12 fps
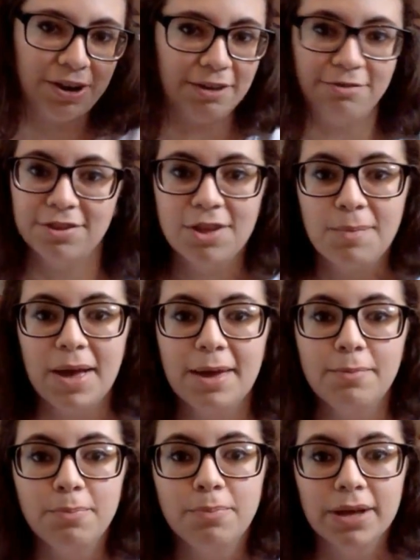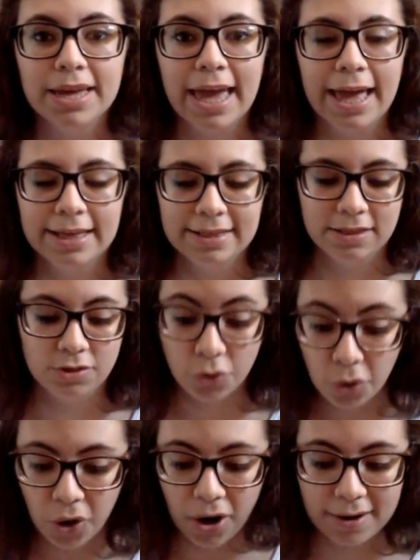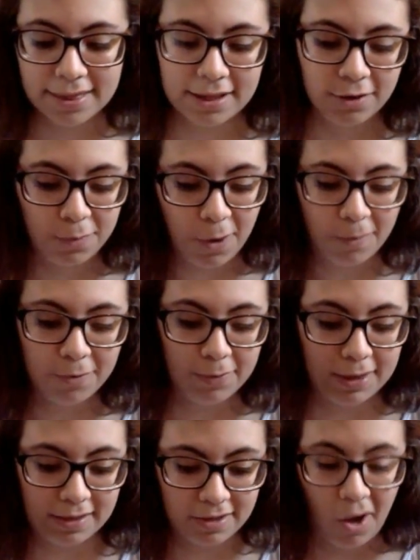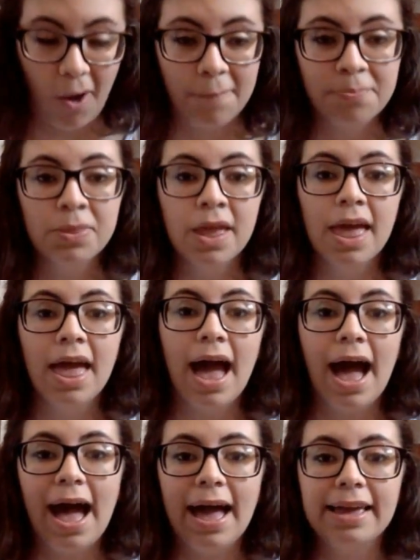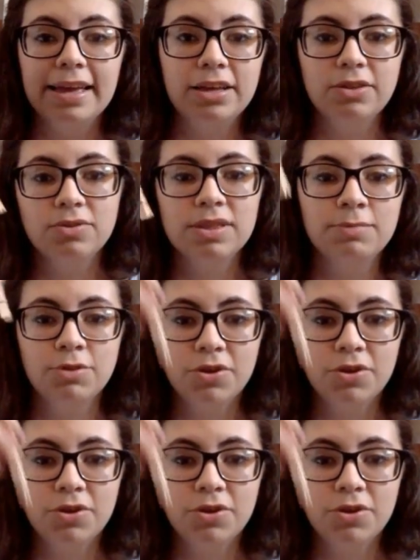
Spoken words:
If you saw my bookcase tour, then you probably saw. I use them